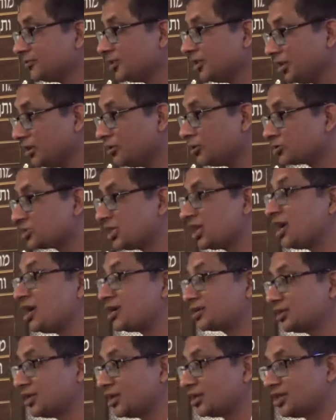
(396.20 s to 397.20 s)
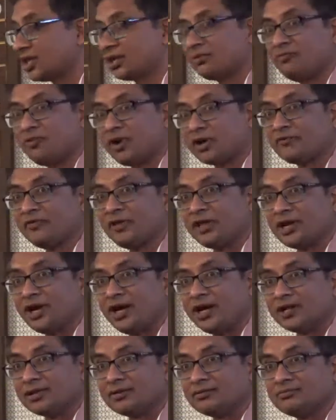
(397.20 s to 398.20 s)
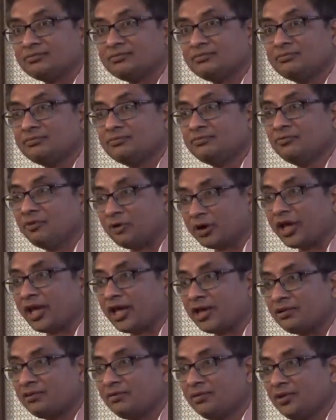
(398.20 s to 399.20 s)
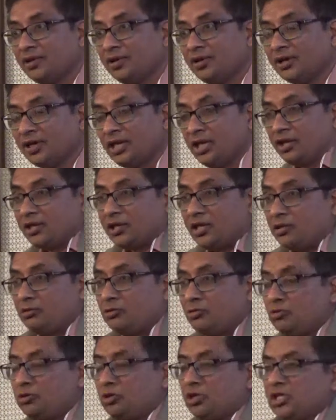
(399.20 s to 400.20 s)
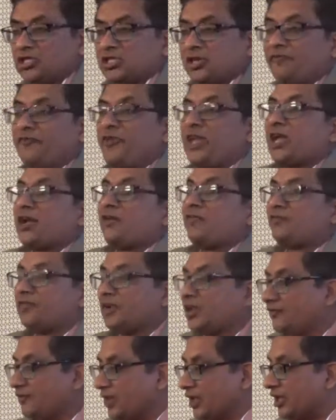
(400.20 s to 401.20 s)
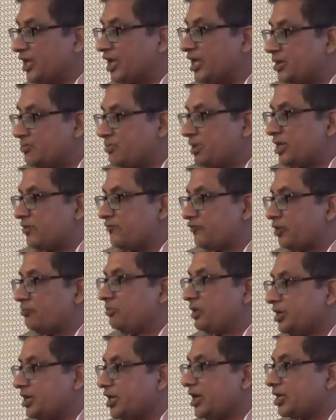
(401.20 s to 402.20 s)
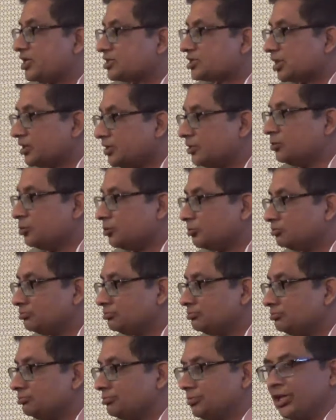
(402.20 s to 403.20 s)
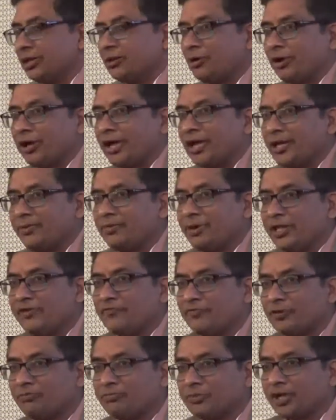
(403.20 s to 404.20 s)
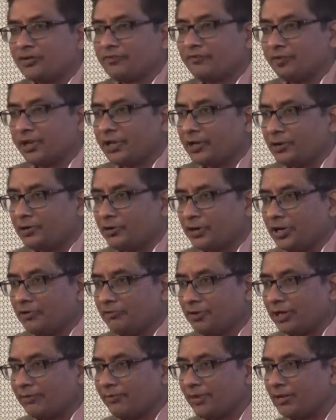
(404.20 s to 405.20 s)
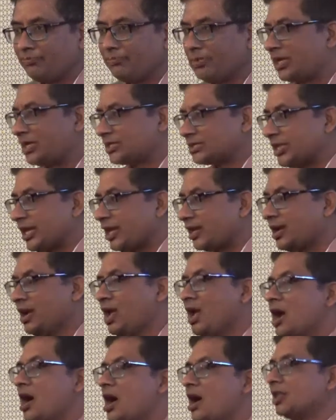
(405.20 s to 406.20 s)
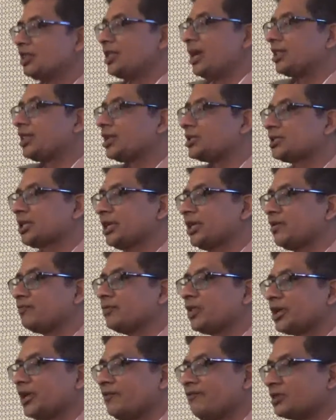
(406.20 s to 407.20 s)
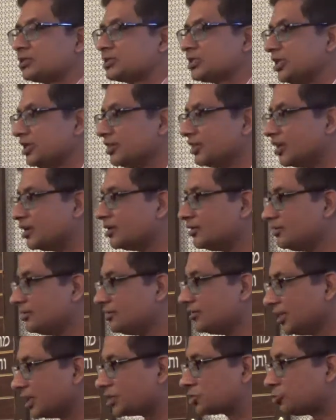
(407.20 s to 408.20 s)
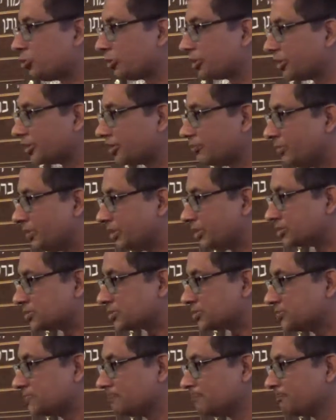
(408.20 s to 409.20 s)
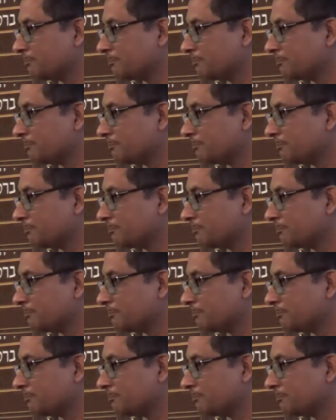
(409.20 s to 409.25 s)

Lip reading: Sanatana dharma, what we call. Okay? Hindu is a way of living. Anybody from India is a Hindu. Anybody from that, you know what I mean? Because they are on the other side of the river Sindh. That's what it means.